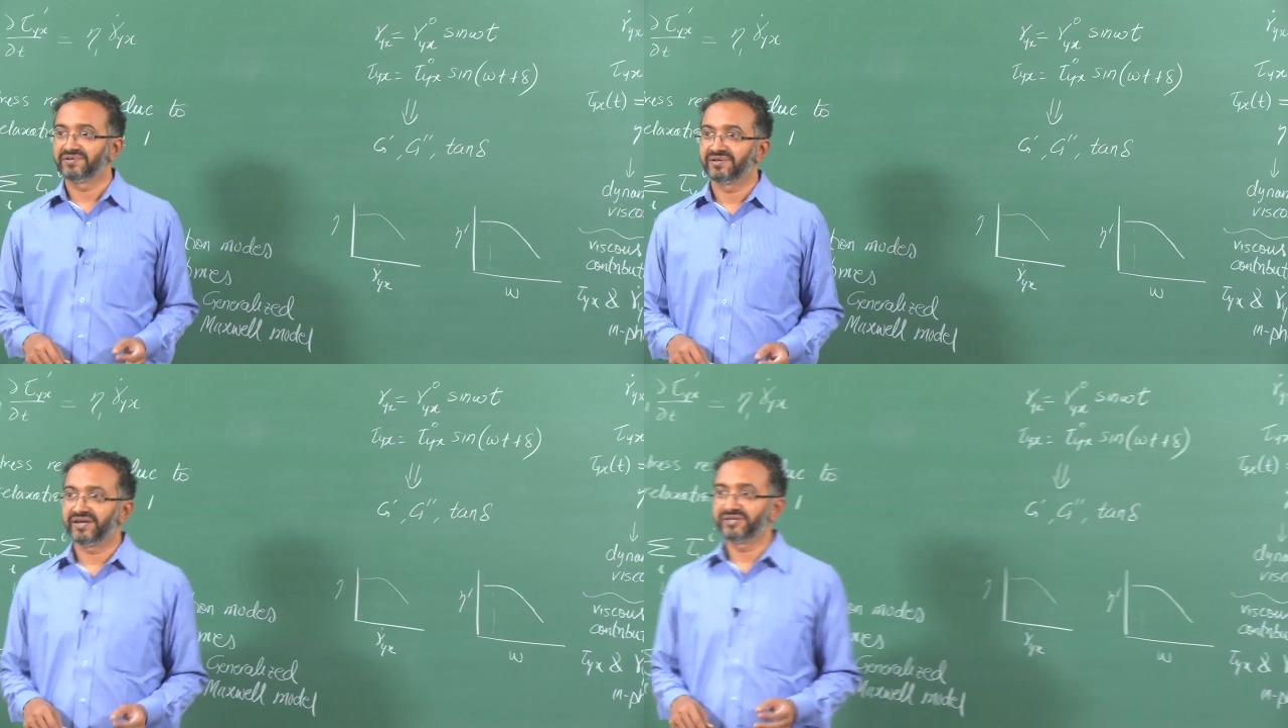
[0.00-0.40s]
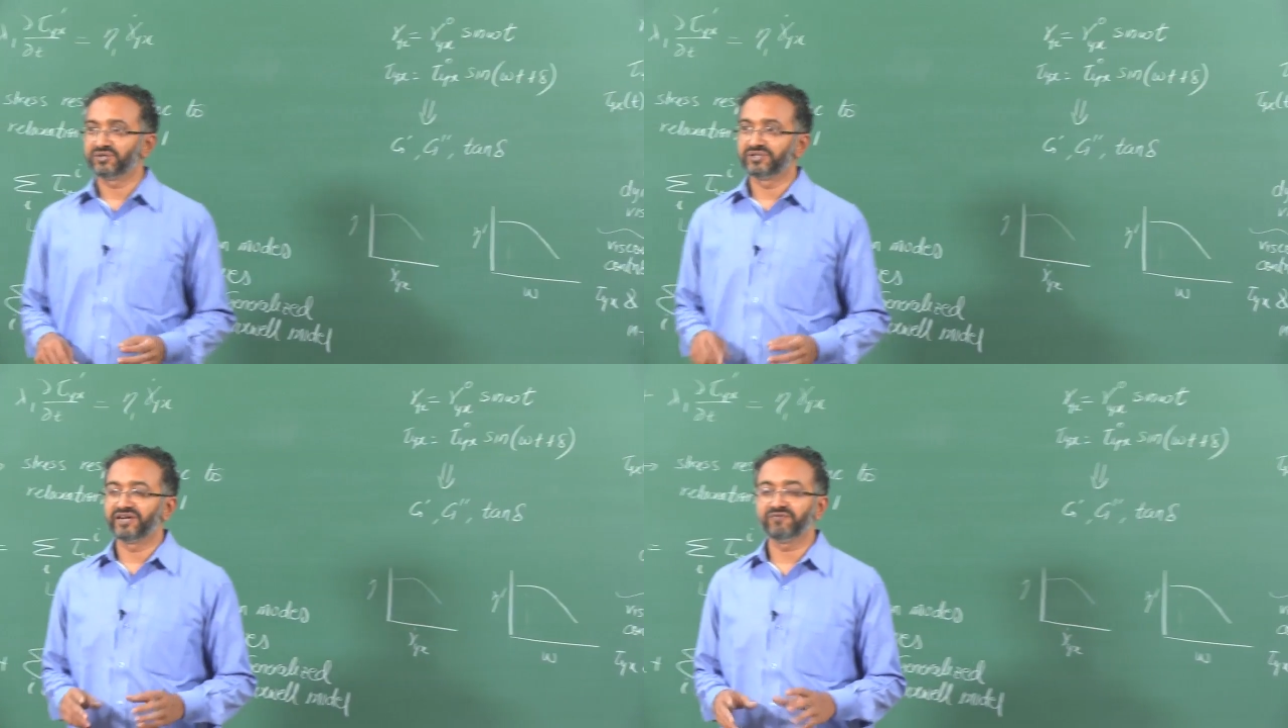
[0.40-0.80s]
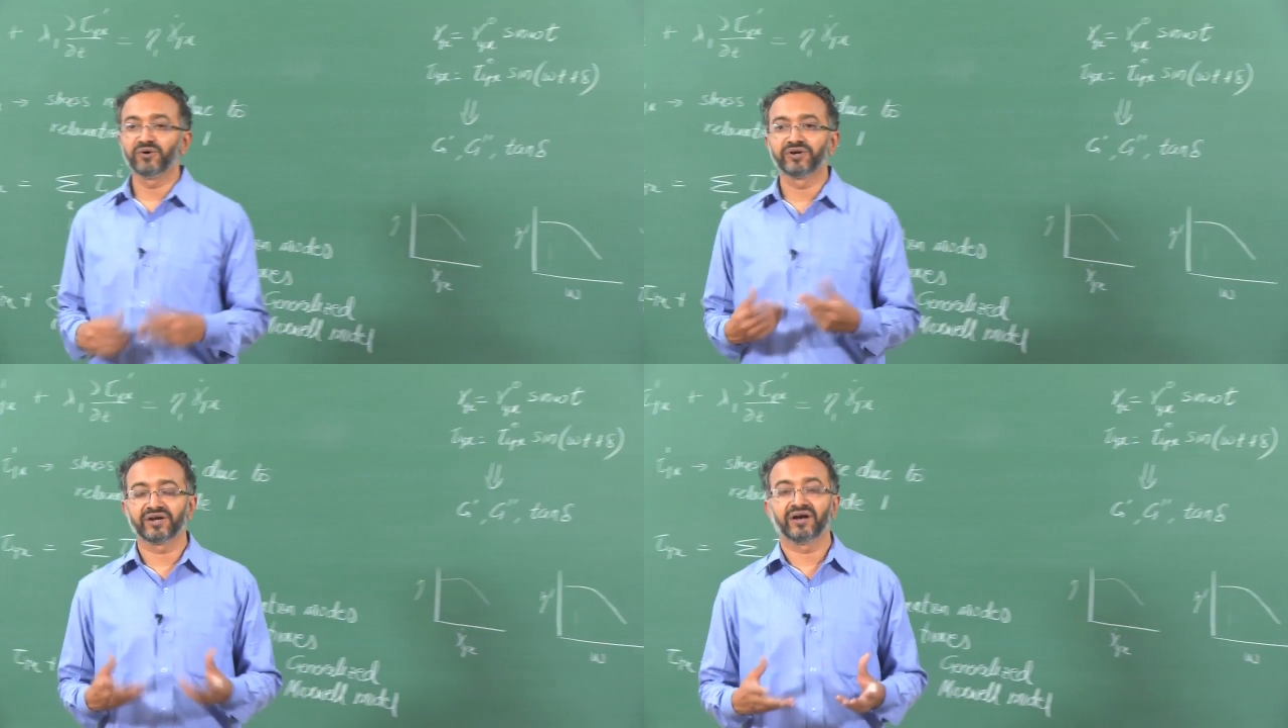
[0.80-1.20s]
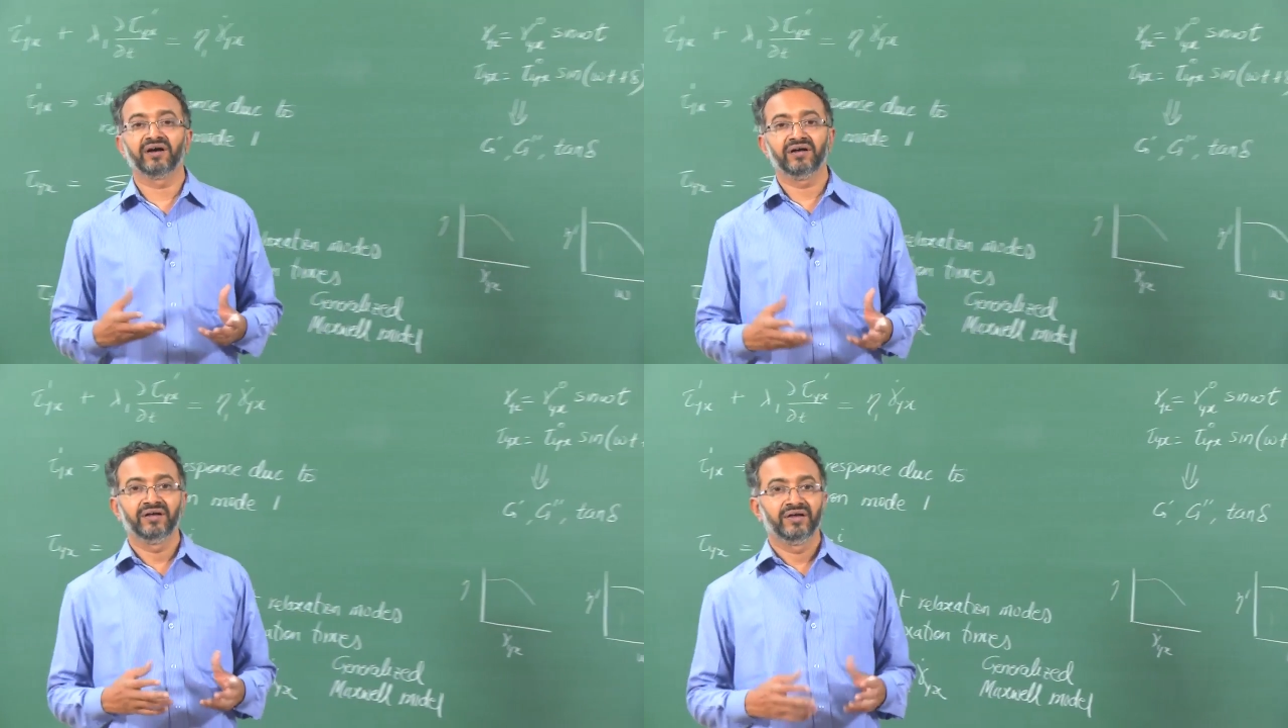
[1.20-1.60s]
right. So
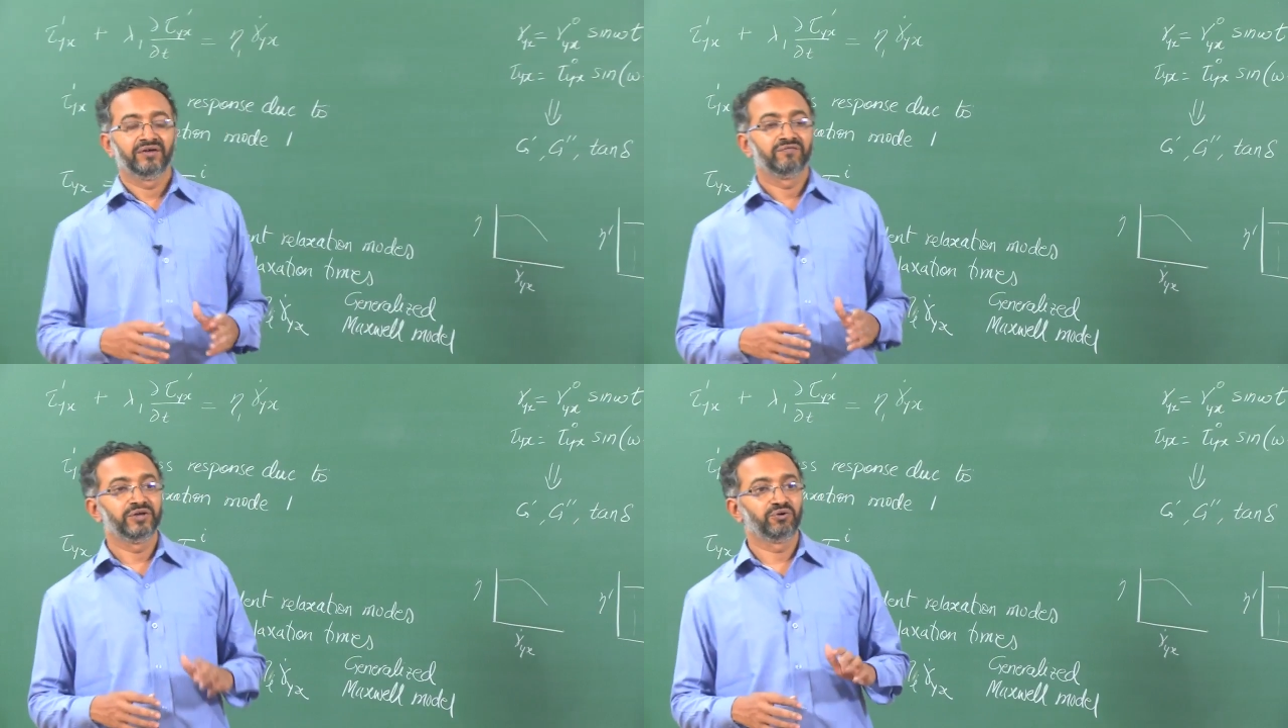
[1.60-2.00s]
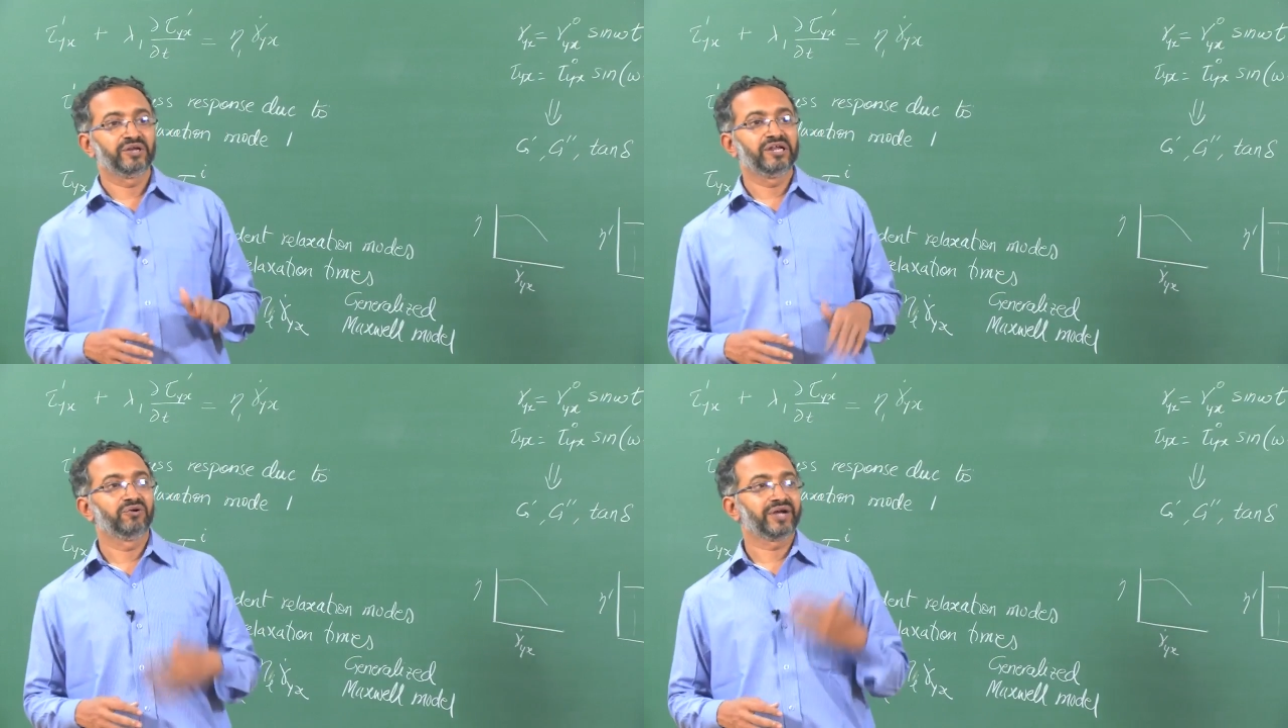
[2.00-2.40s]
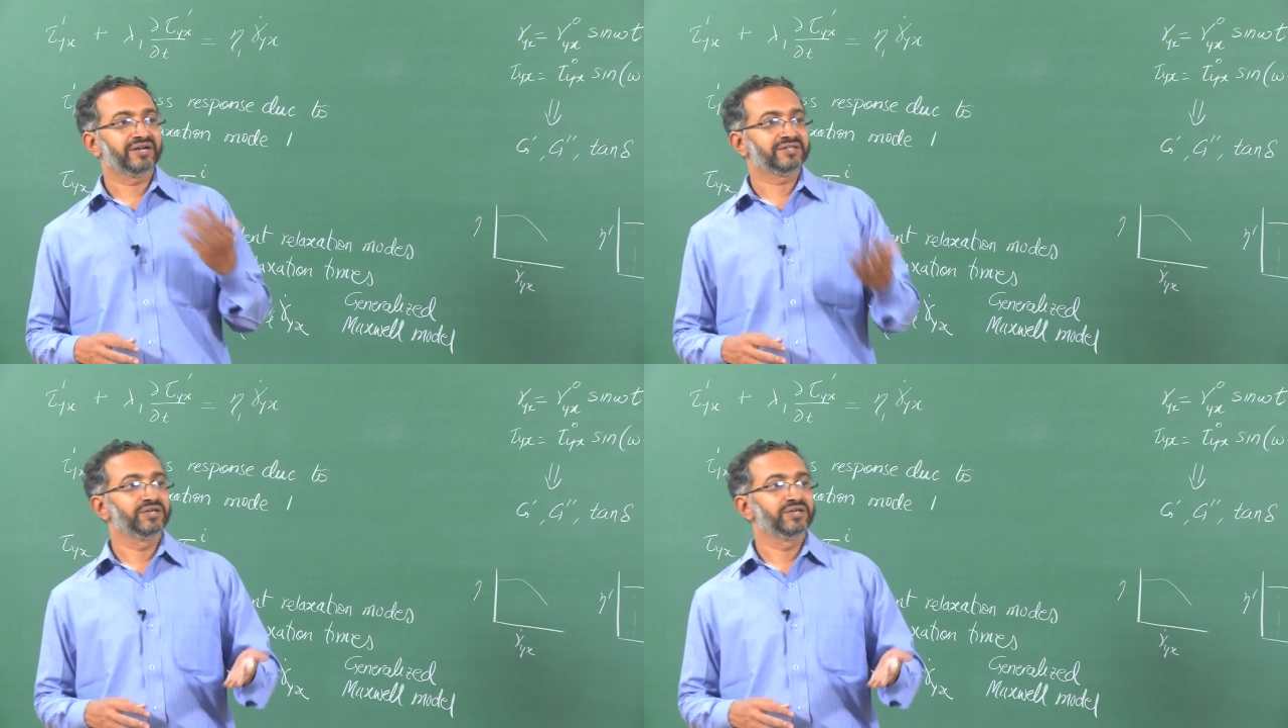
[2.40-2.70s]
therefore we only look at